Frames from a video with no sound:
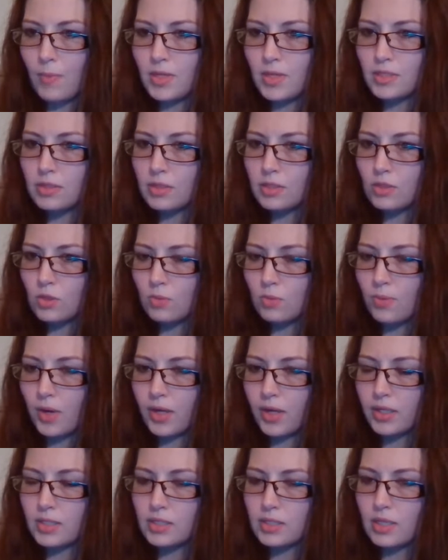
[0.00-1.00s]
That woman in
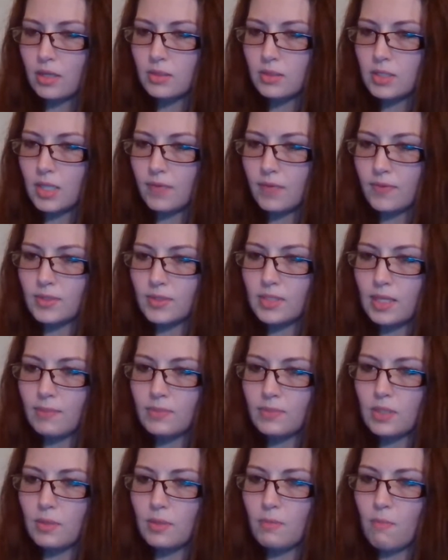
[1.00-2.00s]
Central Park is guilty of
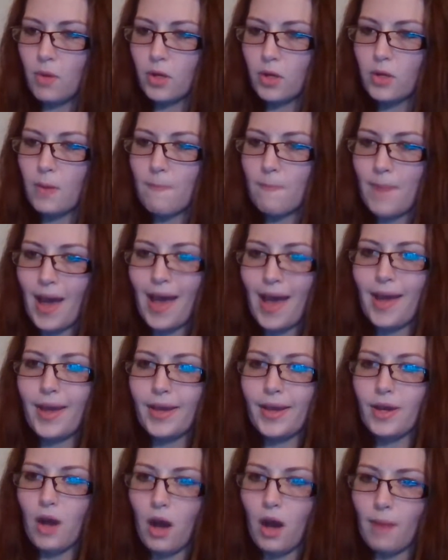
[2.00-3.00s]
attempted murder
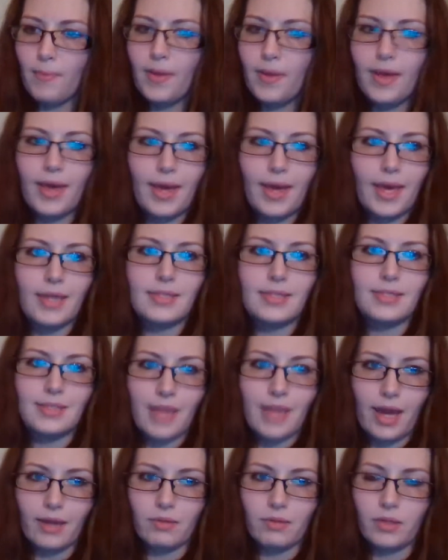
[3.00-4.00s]
by a cop.
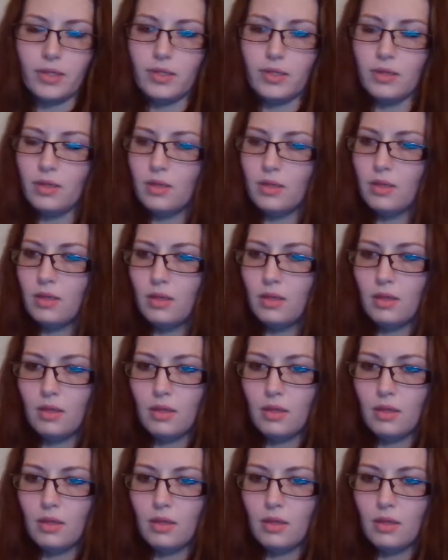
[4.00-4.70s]
Exactly.